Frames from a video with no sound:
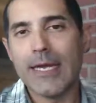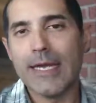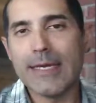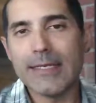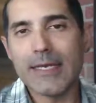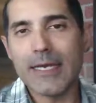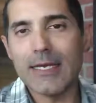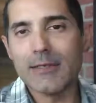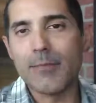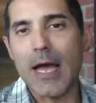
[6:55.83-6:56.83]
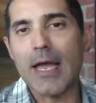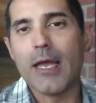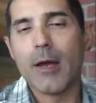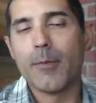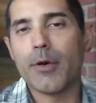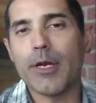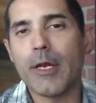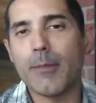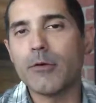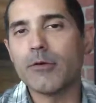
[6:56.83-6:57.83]
is by
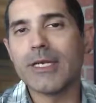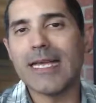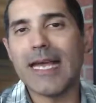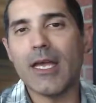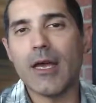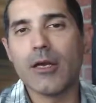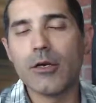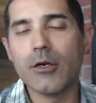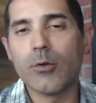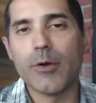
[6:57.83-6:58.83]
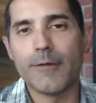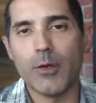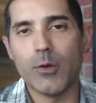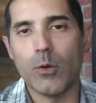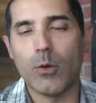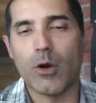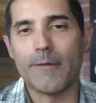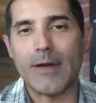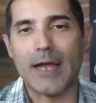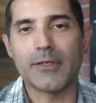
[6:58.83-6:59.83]
posting a Google review or
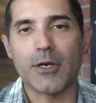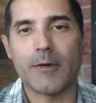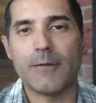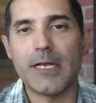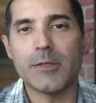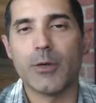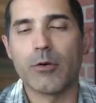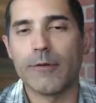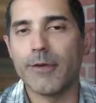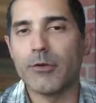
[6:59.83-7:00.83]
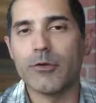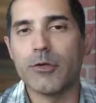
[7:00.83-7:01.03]
a 5-star Facebook review.